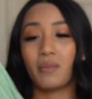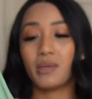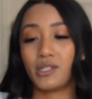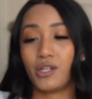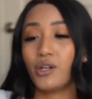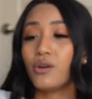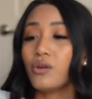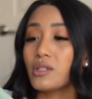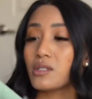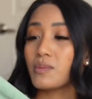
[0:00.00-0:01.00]
the
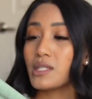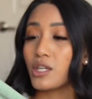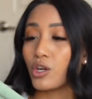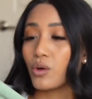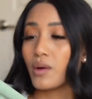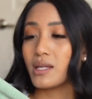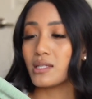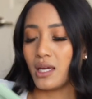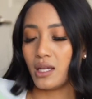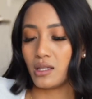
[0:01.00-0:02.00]
material, this material
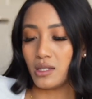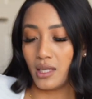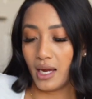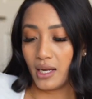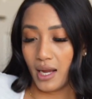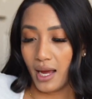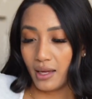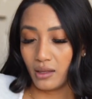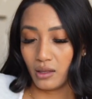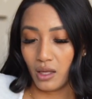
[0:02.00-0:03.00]
is insane.
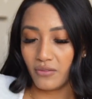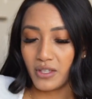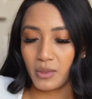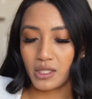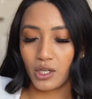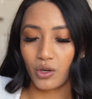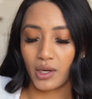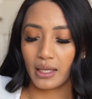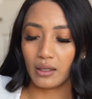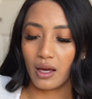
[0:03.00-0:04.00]
I love the material and
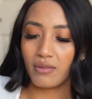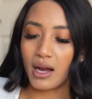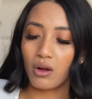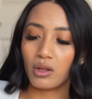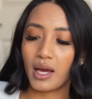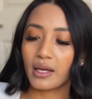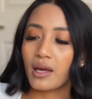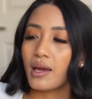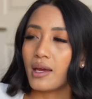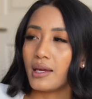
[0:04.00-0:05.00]
I love how like
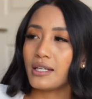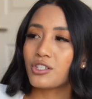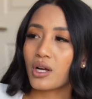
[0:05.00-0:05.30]
each